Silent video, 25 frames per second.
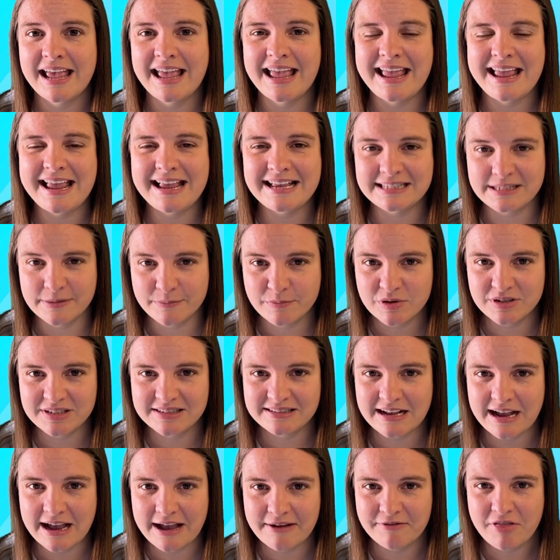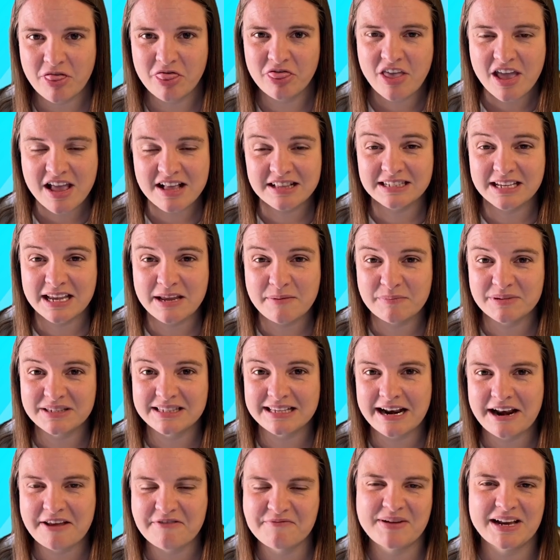He's a must-have.
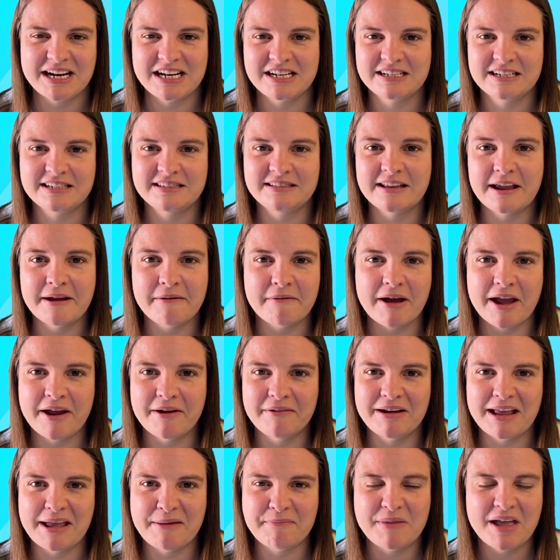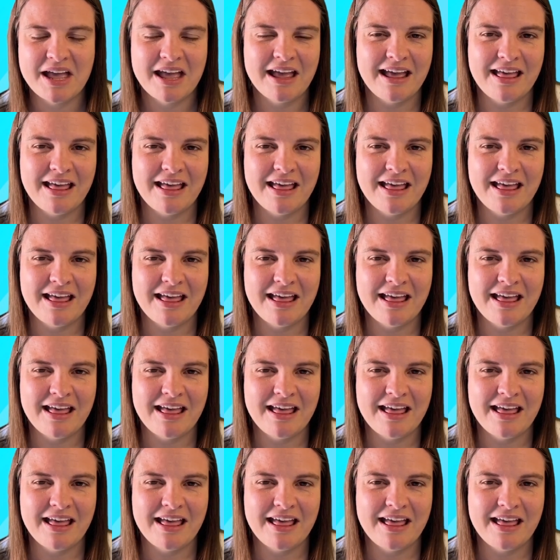13% of managers don't own him.